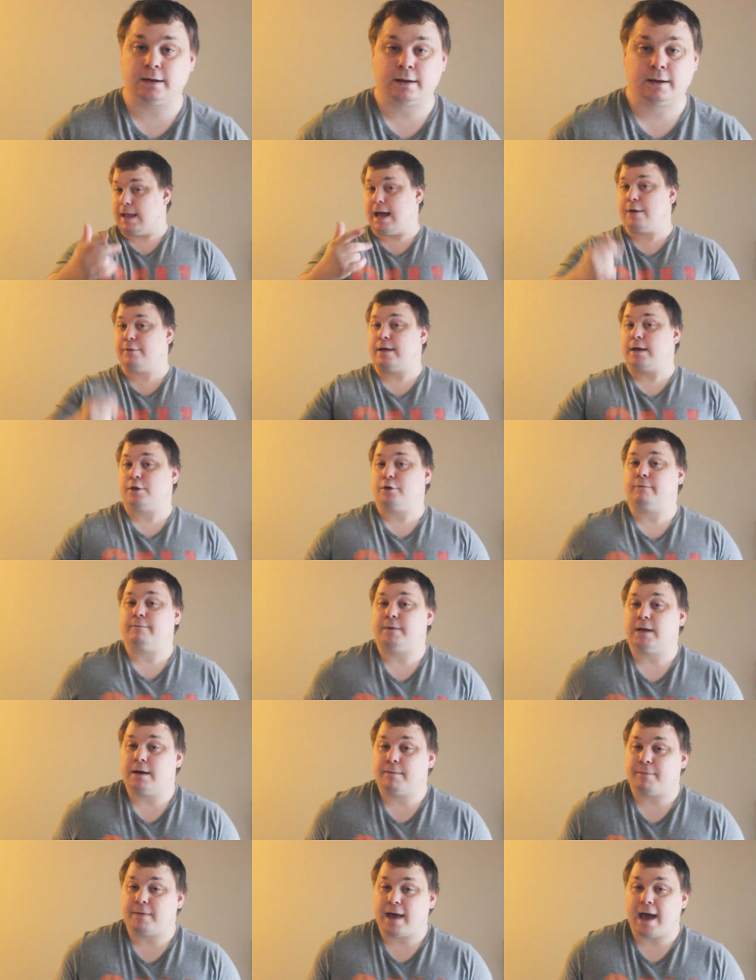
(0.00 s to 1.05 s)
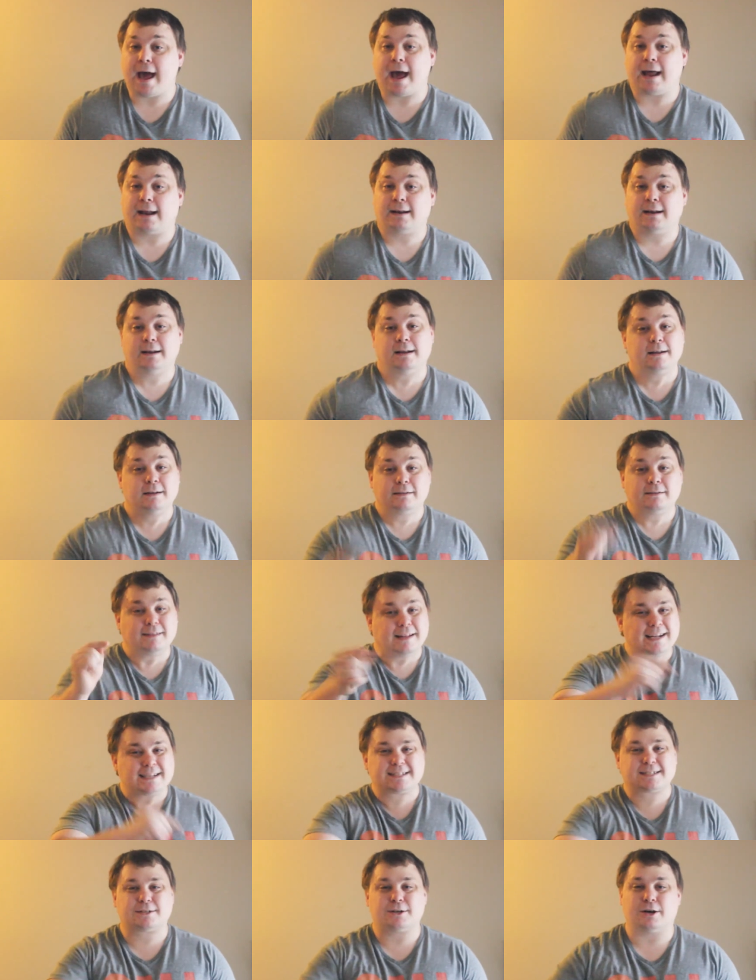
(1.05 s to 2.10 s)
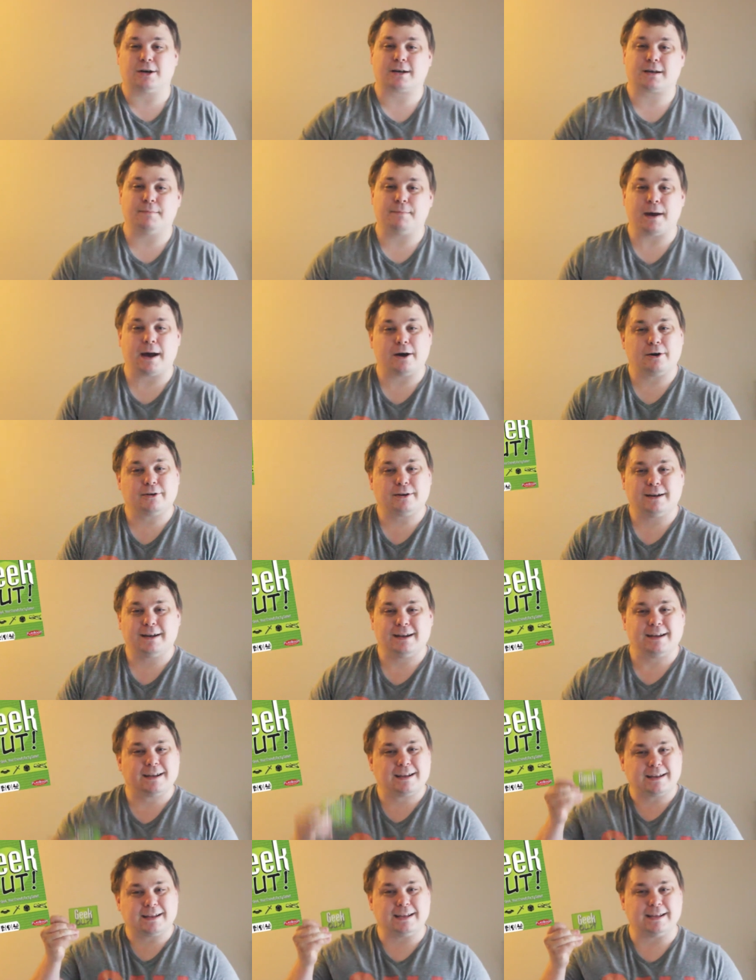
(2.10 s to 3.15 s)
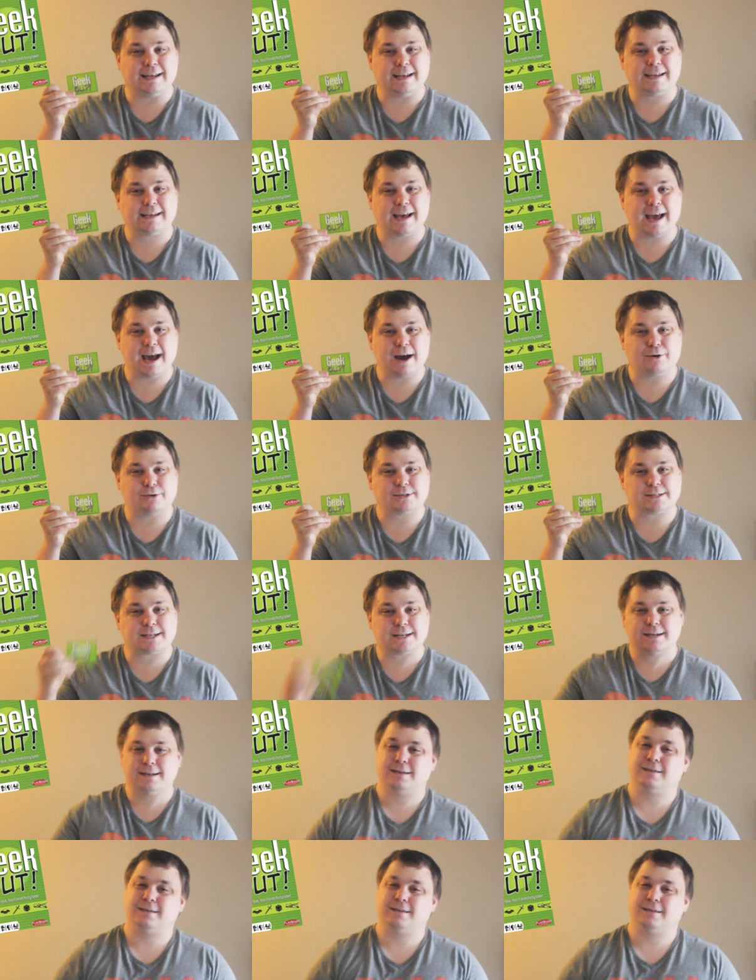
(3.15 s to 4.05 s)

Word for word: Now that you've done that, let's talk about Geek Out.